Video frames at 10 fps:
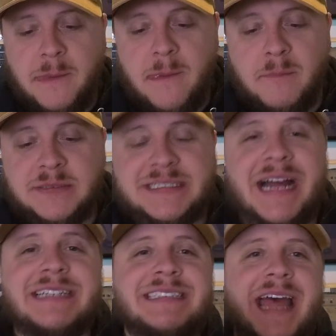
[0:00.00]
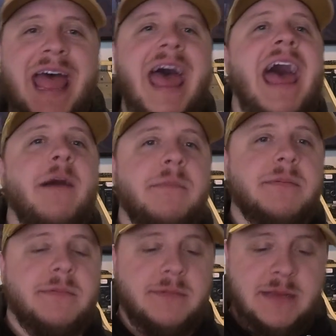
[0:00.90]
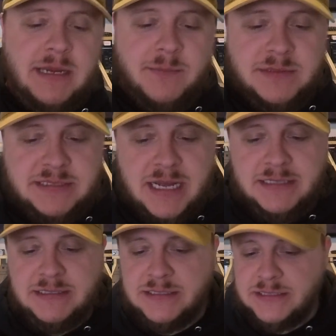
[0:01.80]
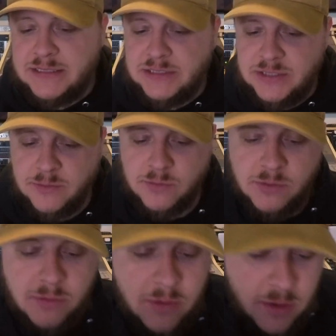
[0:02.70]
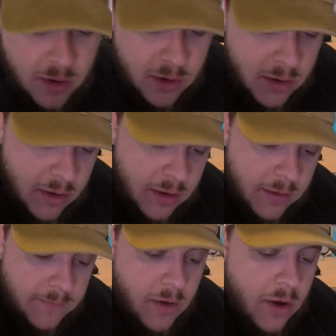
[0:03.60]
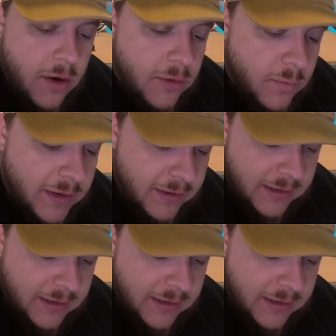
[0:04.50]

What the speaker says: Besides the app, and besides just the general hardware